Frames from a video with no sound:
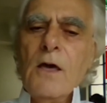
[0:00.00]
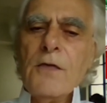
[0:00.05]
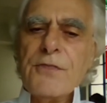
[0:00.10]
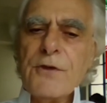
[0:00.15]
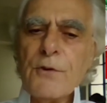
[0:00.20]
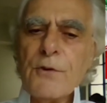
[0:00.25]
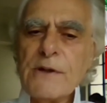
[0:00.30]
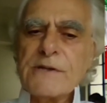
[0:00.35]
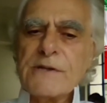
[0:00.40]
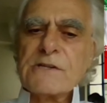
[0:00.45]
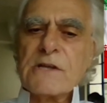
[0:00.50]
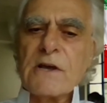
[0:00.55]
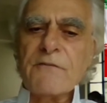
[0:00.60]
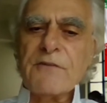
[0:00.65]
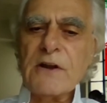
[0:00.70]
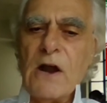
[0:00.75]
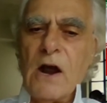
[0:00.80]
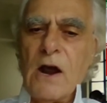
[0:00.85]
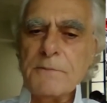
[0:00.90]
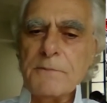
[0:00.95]
The risk of
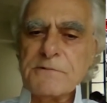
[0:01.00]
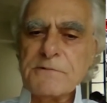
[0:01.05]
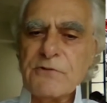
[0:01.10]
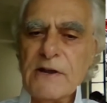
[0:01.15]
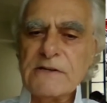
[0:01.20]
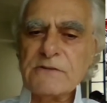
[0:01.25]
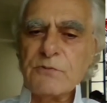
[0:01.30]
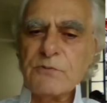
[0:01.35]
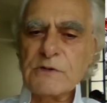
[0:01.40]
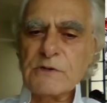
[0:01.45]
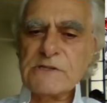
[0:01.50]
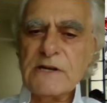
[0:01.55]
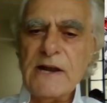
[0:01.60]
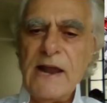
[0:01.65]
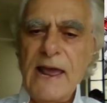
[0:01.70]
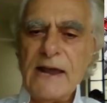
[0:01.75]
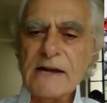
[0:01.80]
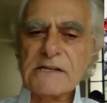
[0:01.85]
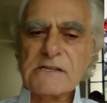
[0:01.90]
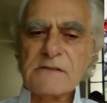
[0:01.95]
an arms race was
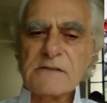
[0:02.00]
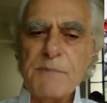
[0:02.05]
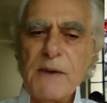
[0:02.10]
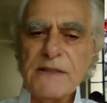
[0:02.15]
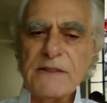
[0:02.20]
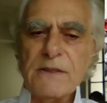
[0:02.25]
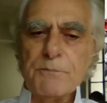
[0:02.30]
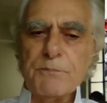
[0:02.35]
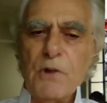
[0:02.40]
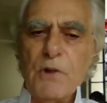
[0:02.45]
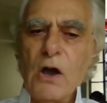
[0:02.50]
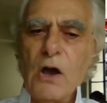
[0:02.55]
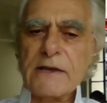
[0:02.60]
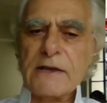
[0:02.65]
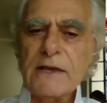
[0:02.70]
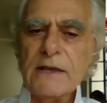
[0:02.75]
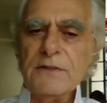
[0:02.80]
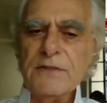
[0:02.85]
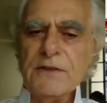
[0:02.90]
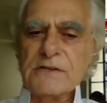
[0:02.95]
enhanced by the
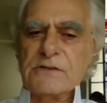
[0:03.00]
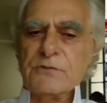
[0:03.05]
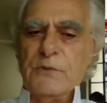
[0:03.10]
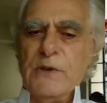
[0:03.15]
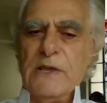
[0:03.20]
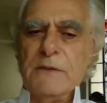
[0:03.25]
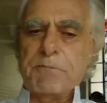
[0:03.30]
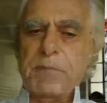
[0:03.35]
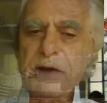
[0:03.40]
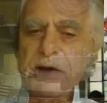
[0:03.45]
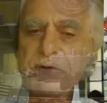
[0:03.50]
blocking this week by